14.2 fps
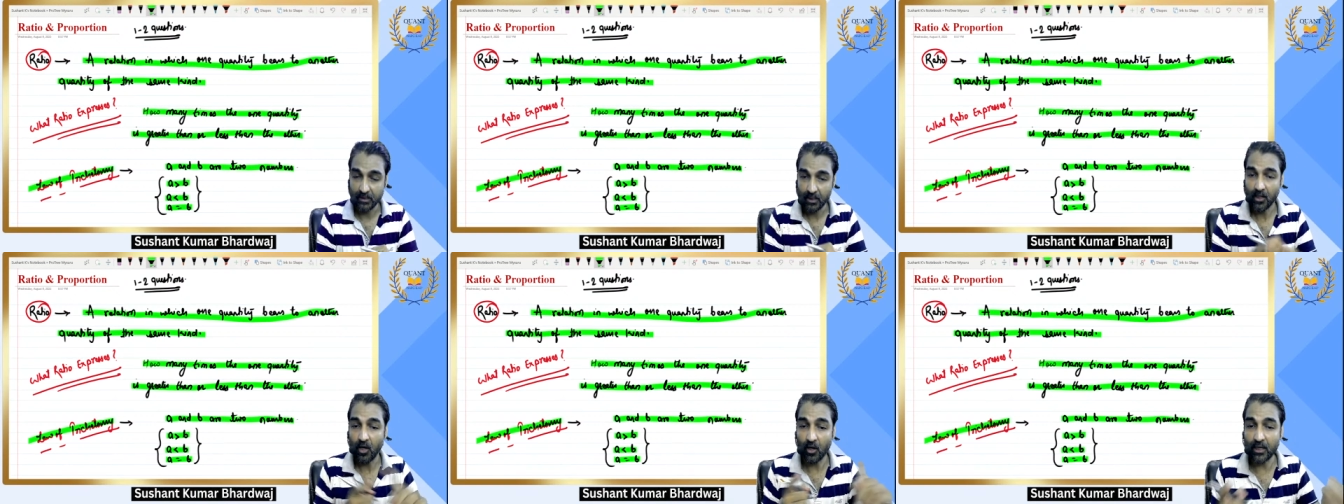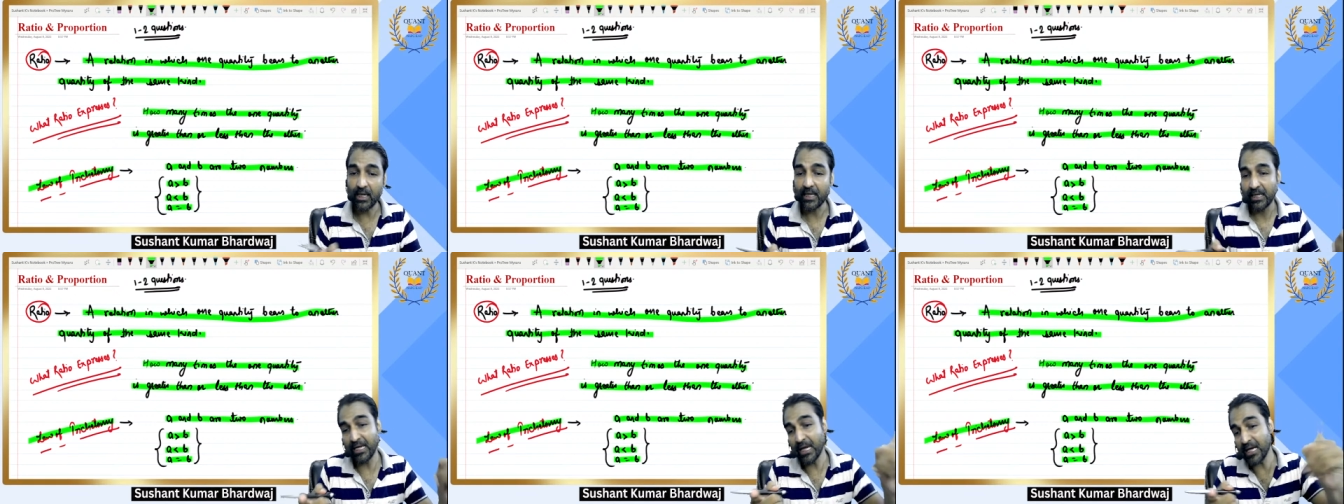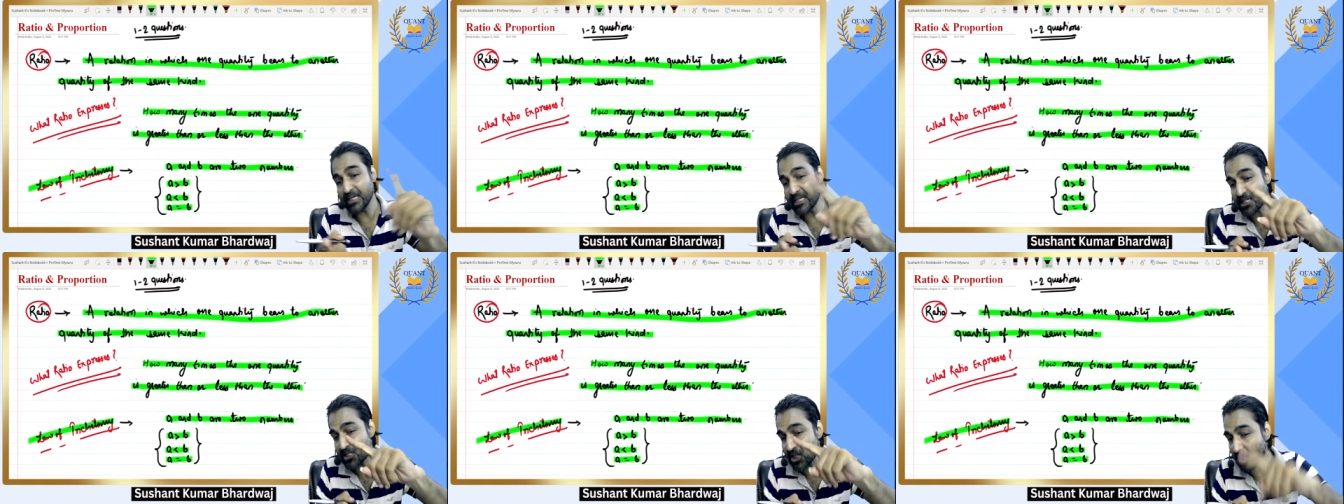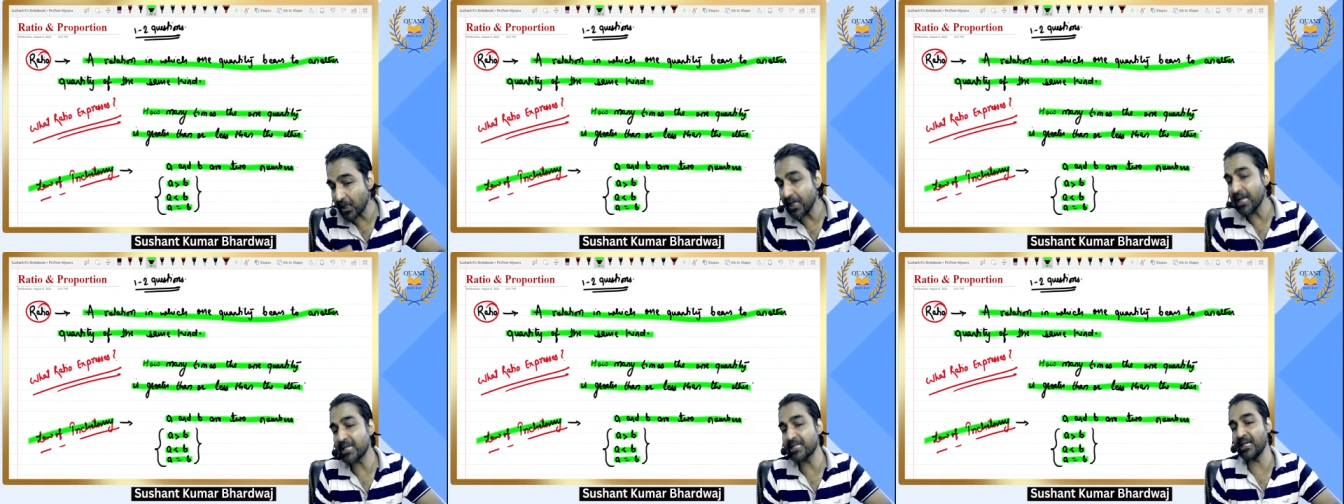Okay, A is strictly
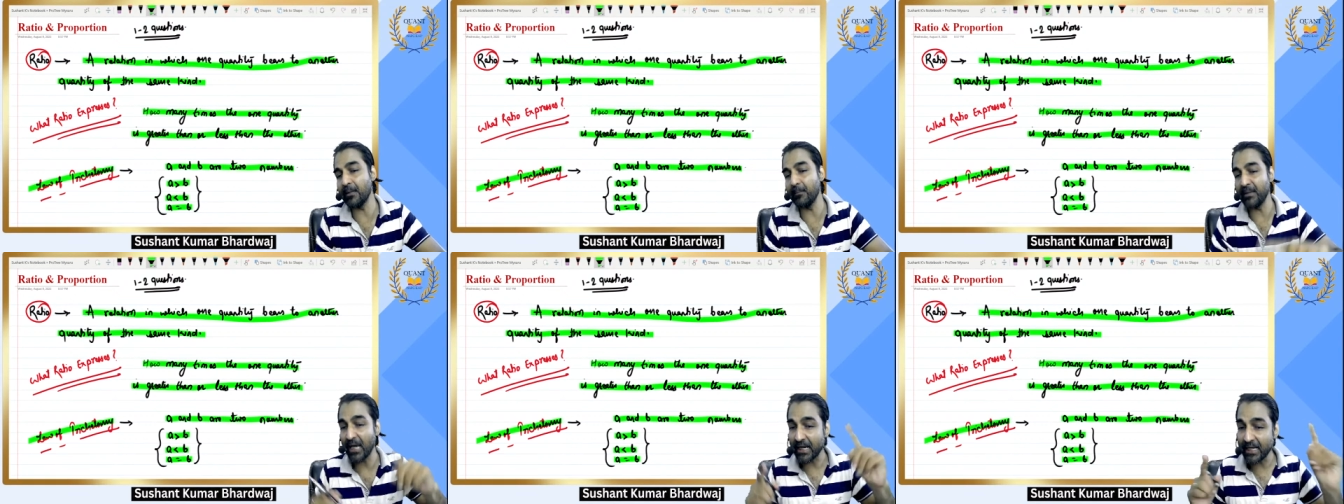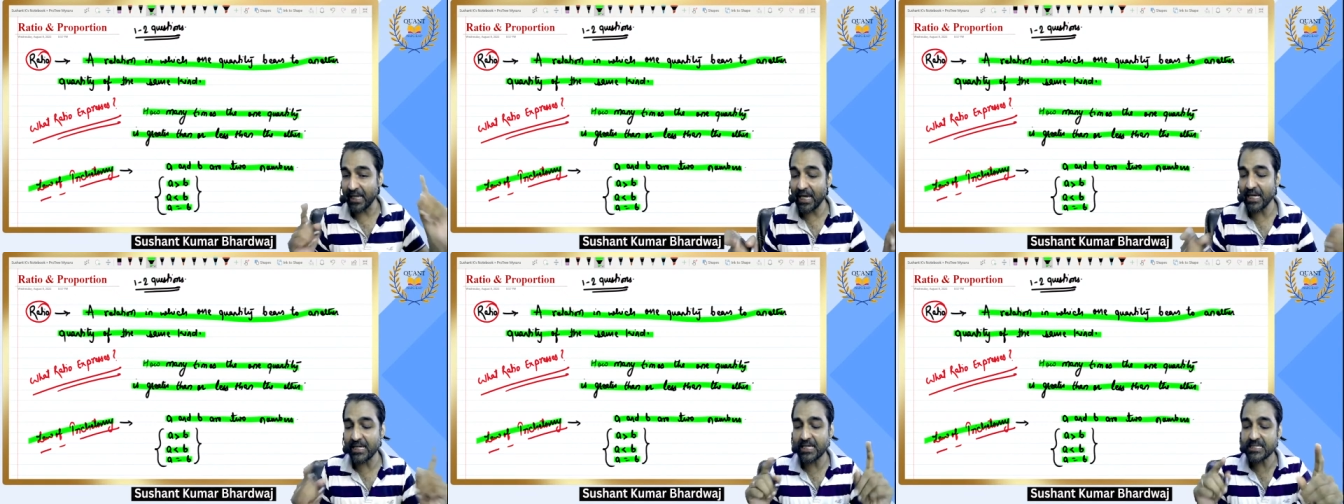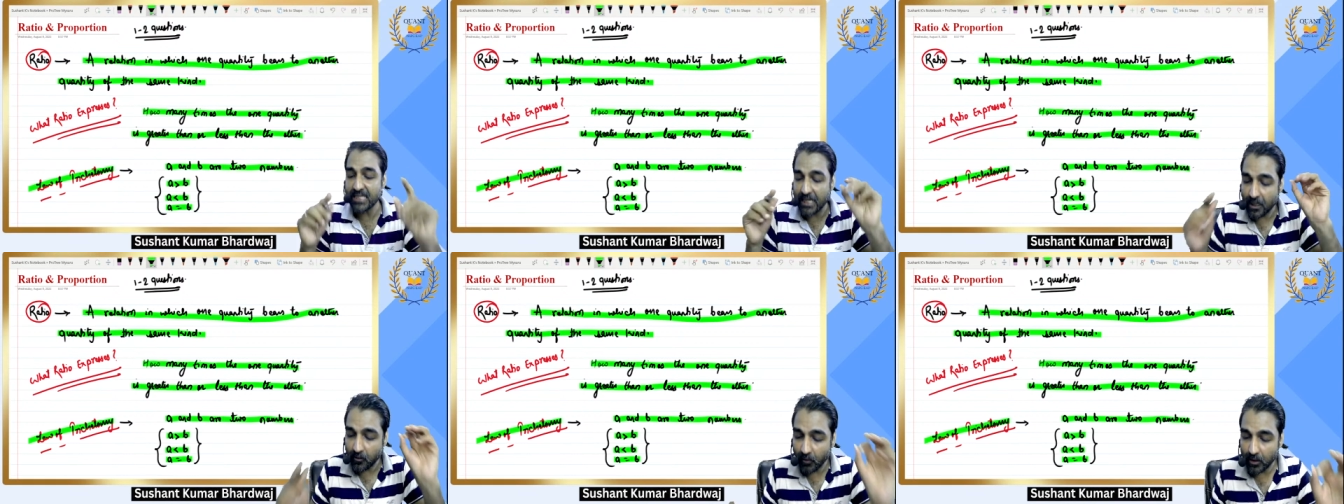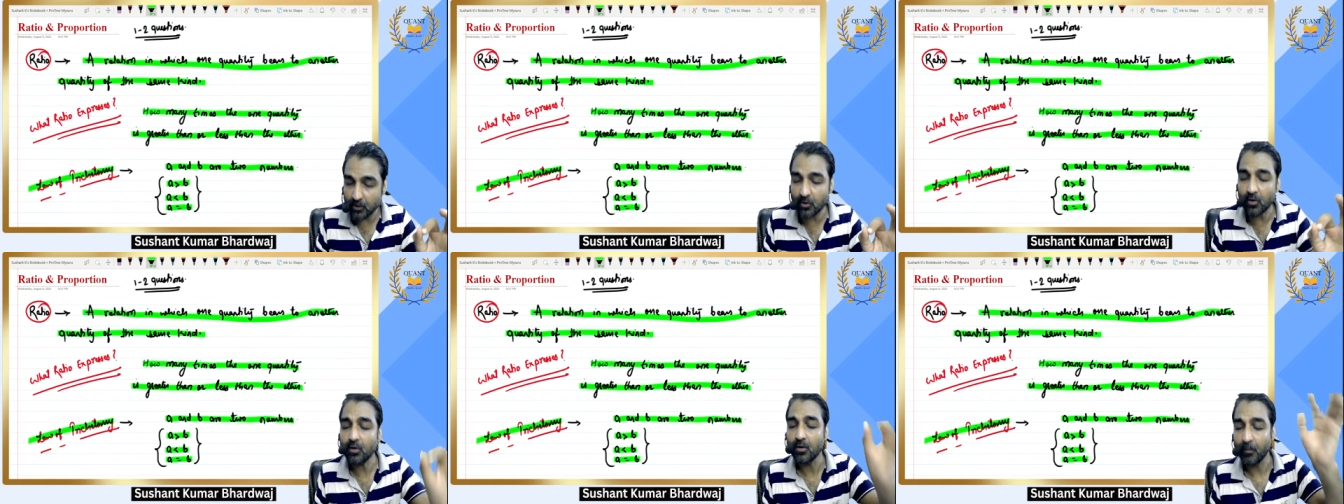less than B, and A is equal
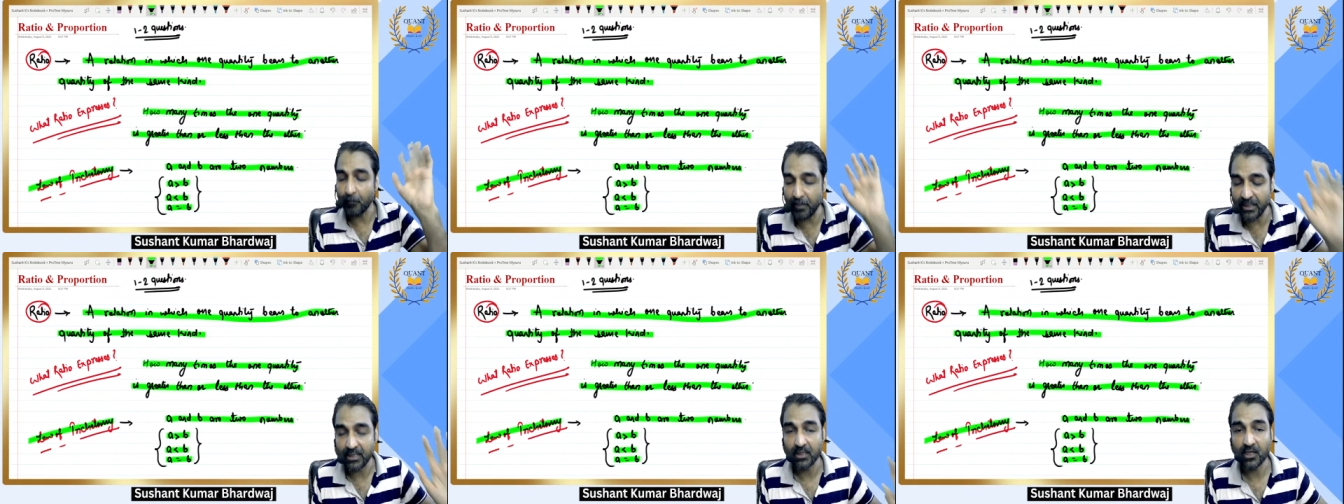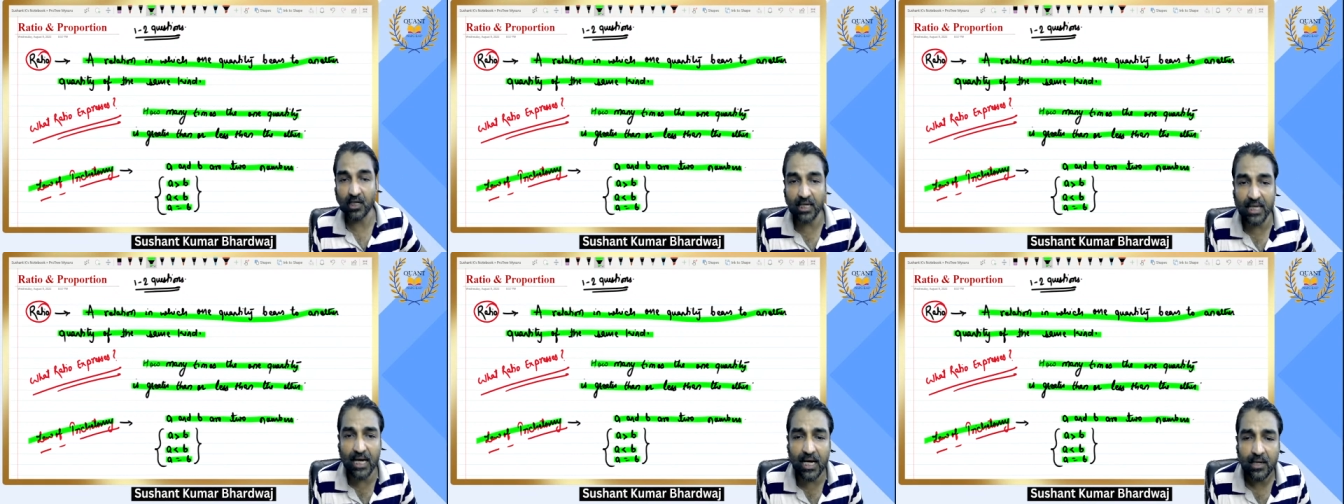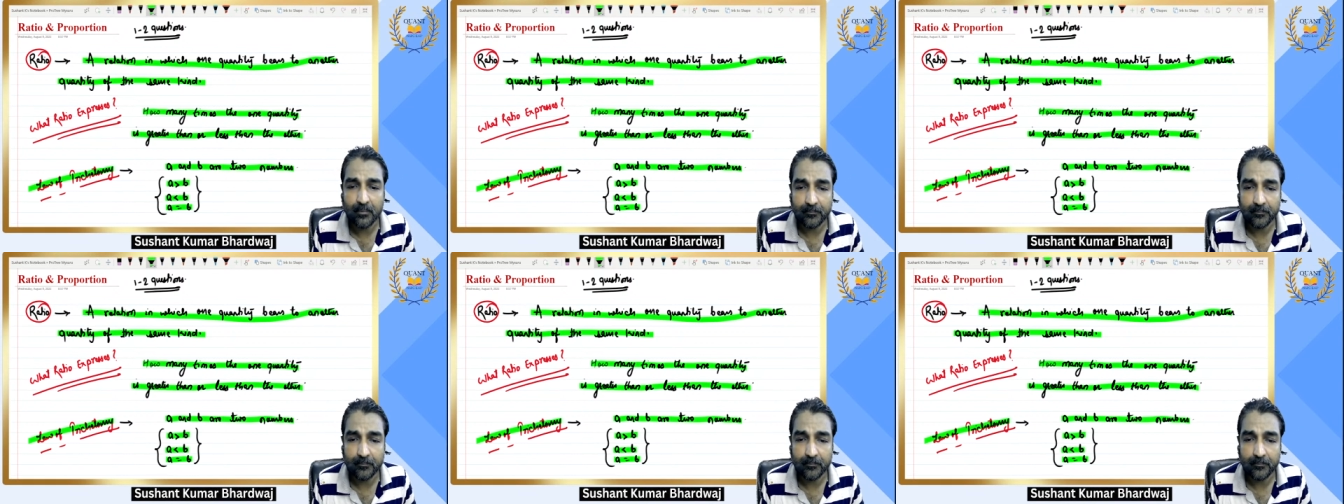to B. Clear?